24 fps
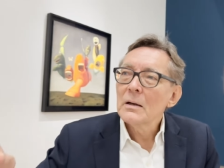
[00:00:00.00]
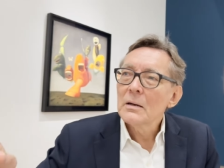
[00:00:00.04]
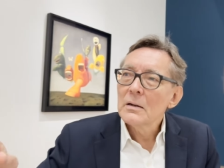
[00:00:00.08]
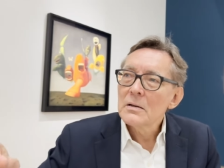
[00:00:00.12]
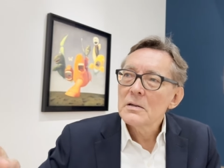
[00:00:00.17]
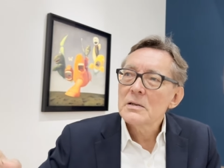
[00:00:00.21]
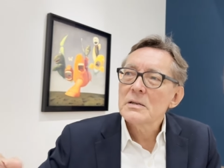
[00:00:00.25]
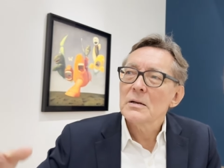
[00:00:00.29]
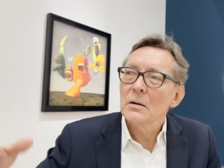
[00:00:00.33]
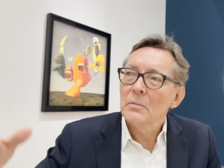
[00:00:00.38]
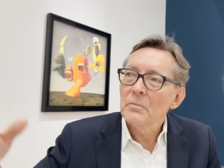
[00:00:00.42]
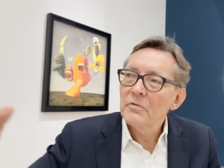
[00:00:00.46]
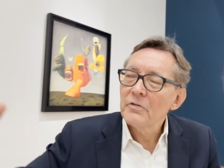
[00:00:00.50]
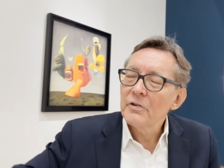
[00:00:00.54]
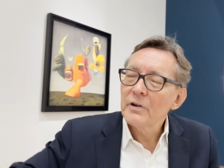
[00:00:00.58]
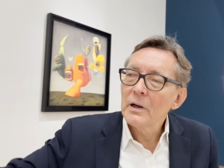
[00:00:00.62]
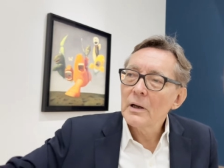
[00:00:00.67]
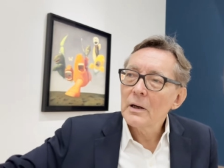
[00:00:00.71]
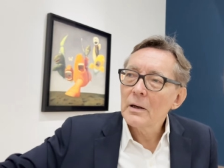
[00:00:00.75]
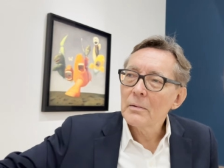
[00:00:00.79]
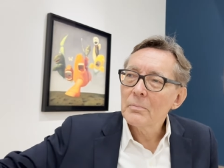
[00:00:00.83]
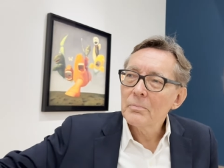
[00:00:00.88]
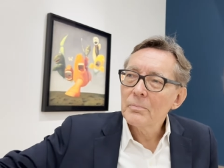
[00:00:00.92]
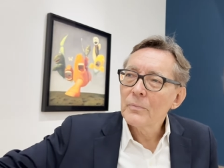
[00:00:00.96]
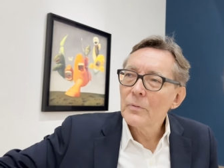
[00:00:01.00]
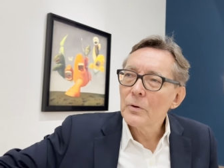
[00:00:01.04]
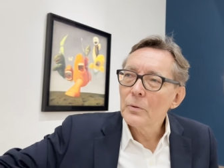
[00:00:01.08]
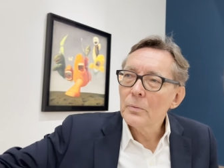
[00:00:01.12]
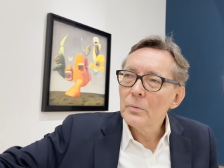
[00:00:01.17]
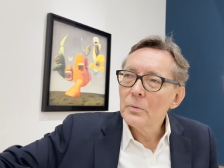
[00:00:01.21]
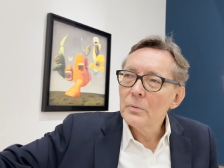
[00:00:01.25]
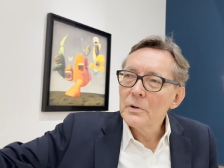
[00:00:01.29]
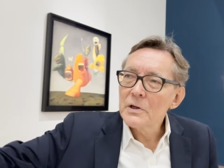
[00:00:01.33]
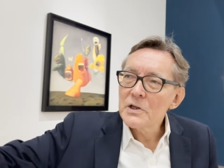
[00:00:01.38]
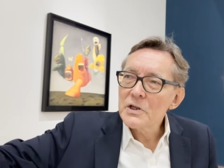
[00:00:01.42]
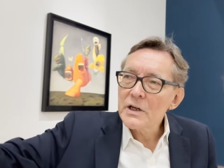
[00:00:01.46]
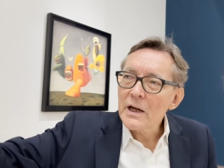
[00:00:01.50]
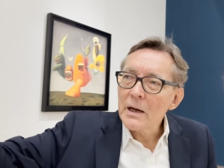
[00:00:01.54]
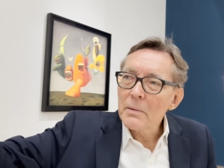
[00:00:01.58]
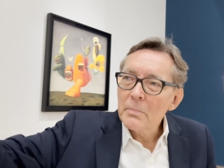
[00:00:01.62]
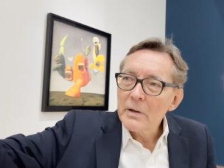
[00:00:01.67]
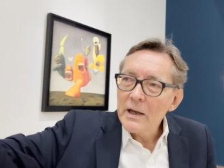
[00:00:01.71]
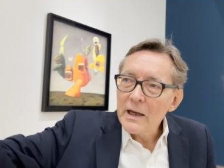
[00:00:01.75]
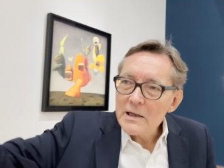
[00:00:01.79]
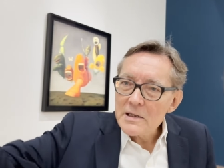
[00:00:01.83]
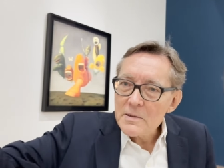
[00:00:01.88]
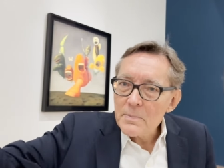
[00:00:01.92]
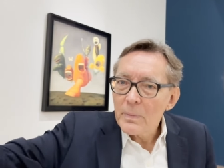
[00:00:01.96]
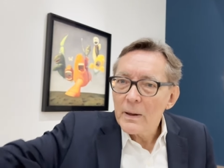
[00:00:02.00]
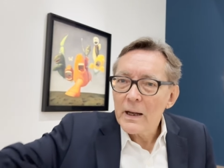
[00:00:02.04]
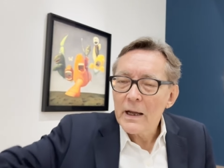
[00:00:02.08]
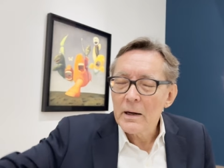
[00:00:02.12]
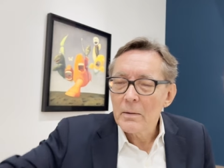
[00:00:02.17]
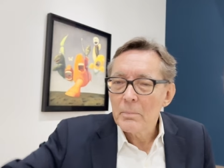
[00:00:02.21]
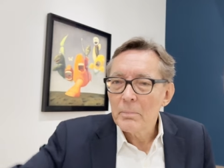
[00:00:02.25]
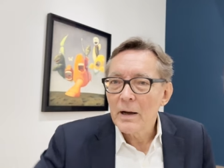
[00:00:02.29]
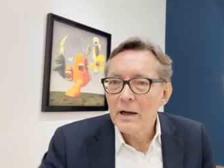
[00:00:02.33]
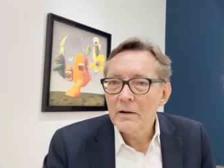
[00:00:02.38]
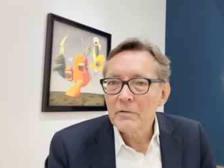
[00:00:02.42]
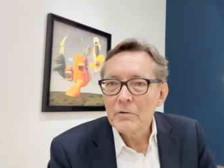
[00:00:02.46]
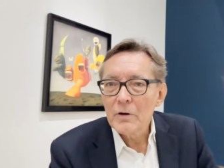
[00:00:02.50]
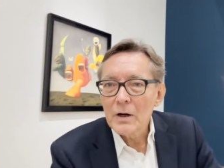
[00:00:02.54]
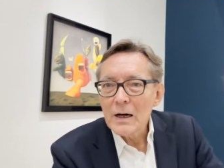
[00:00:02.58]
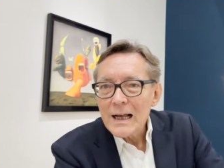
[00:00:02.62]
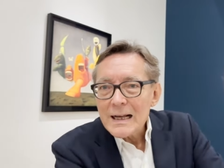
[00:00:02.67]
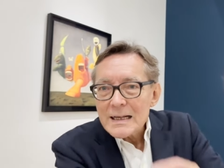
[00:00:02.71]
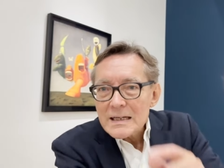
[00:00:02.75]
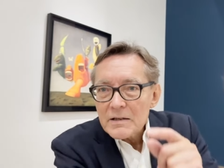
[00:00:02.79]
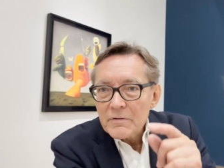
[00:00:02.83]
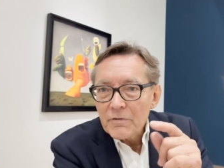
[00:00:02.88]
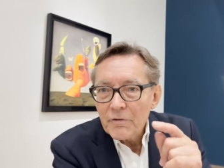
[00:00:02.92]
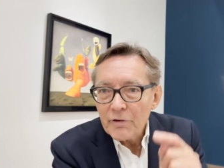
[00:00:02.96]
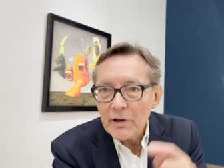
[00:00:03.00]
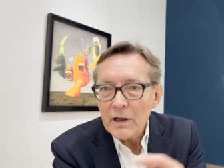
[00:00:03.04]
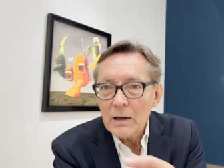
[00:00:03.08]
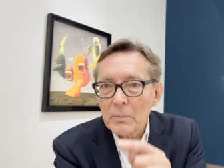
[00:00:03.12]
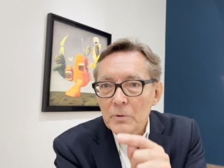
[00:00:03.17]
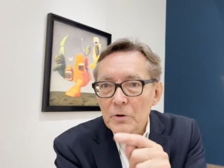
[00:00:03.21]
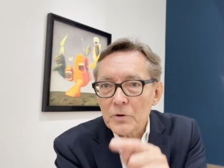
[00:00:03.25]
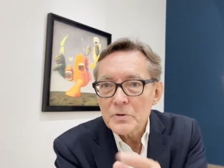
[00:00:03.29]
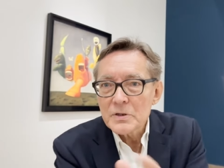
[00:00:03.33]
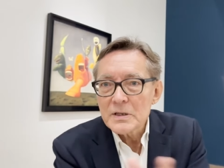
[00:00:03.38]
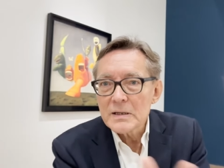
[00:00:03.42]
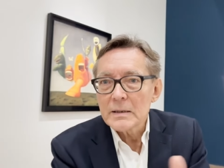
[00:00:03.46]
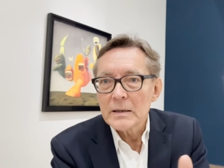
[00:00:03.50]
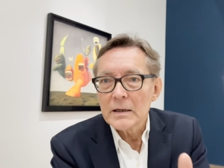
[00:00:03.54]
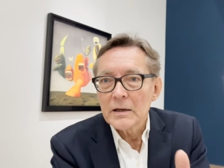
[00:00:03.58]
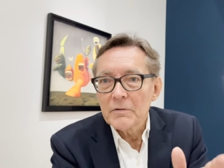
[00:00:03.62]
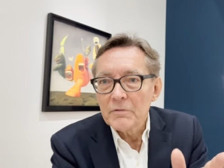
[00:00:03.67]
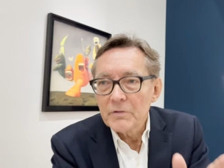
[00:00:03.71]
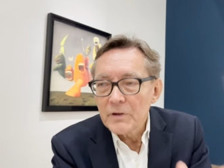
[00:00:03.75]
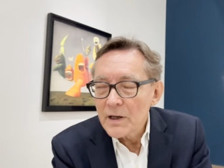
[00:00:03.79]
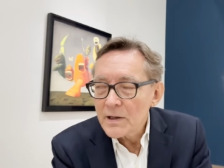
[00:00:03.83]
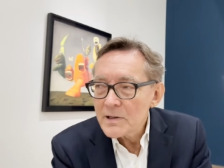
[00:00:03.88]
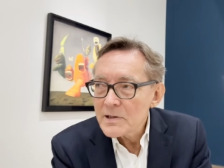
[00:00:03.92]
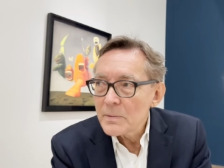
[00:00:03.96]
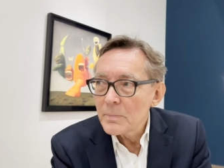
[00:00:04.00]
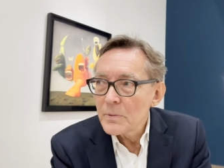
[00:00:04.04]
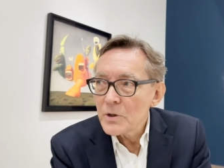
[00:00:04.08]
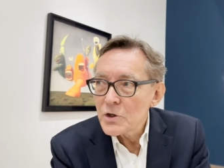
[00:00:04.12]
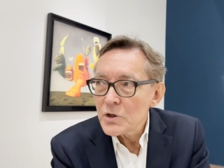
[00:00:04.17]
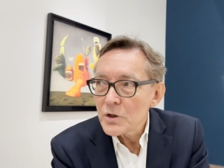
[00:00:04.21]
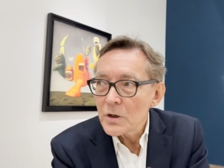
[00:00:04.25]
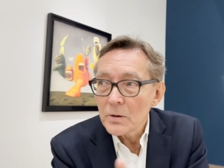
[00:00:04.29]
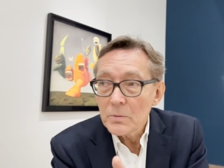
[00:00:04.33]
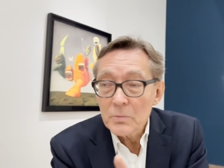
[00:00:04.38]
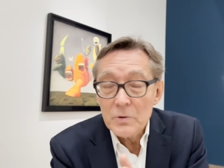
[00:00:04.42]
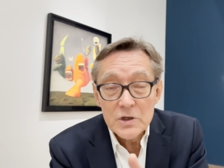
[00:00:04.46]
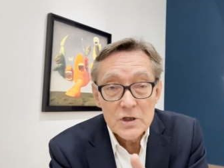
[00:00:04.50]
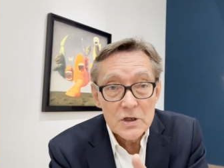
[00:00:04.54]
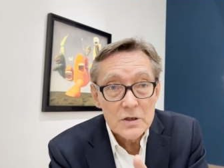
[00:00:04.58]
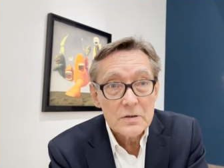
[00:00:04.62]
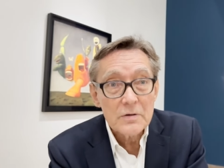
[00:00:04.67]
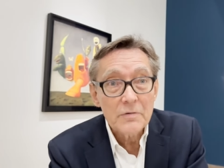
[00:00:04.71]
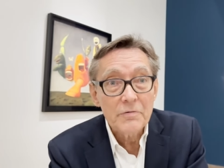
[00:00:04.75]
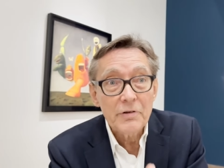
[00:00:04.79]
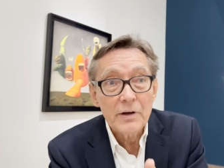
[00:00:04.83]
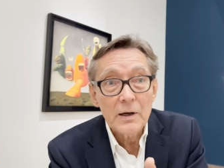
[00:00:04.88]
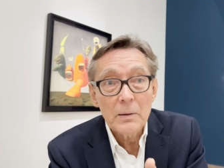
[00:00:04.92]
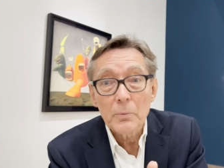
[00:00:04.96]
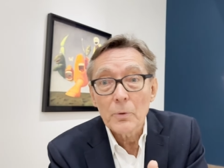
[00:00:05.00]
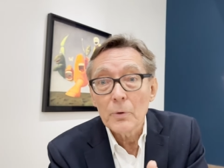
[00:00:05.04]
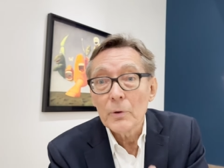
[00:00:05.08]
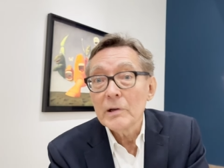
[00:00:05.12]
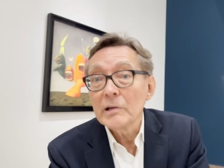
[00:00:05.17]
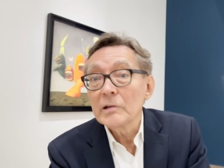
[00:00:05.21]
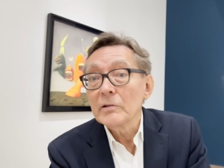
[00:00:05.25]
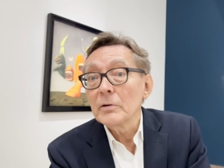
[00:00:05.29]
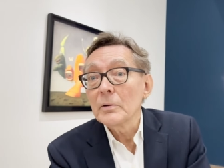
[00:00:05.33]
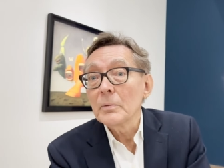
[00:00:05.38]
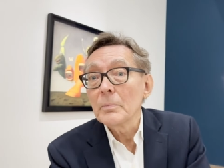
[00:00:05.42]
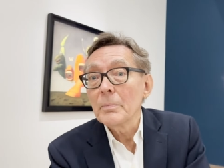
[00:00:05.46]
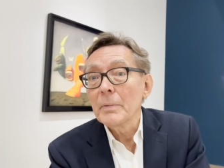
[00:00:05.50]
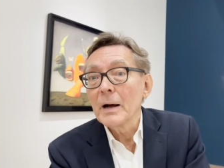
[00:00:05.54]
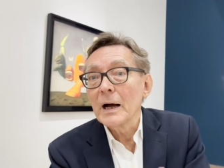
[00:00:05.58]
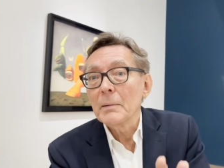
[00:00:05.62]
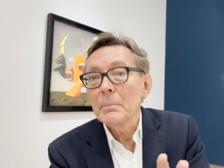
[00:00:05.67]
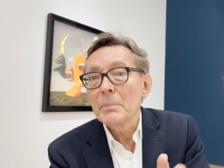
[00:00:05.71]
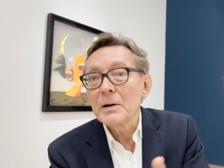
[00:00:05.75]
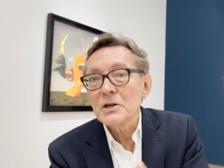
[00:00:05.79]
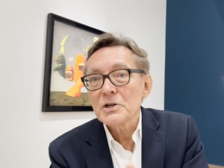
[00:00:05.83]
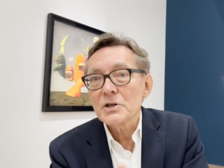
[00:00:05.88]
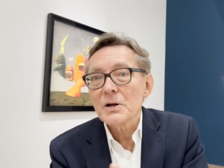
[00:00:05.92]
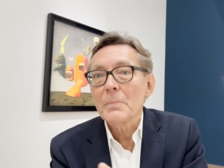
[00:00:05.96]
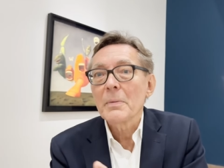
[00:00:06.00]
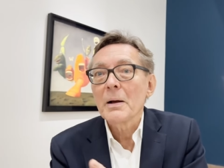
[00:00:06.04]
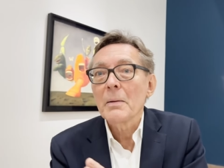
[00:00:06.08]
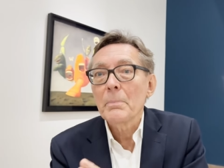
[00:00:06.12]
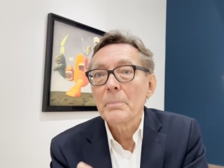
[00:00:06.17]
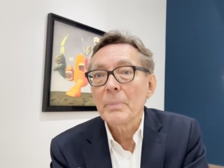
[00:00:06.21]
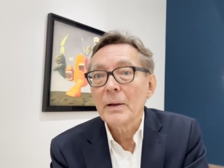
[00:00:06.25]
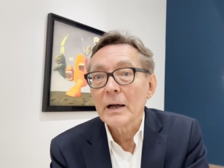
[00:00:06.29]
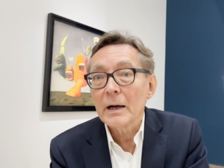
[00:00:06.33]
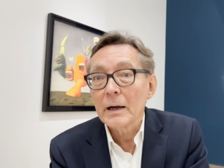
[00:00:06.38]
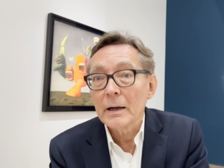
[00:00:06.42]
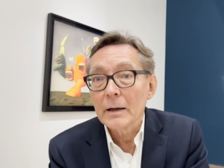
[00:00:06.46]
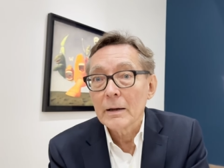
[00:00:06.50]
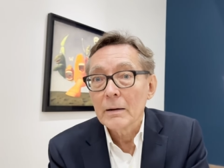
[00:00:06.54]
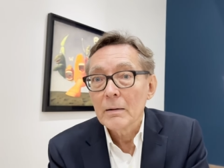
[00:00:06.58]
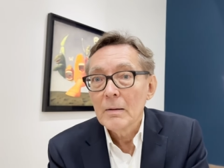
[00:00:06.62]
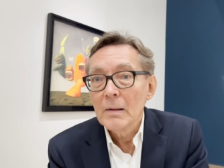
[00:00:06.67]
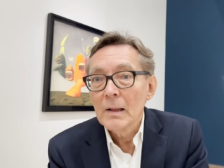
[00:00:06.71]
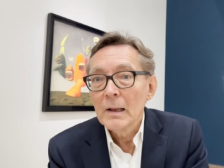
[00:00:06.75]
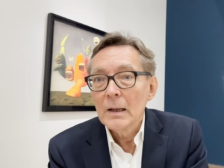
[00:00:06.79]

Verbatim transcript: something which can be explained by the last film you see in the exhibition, which is a film written by Benjamin Péret.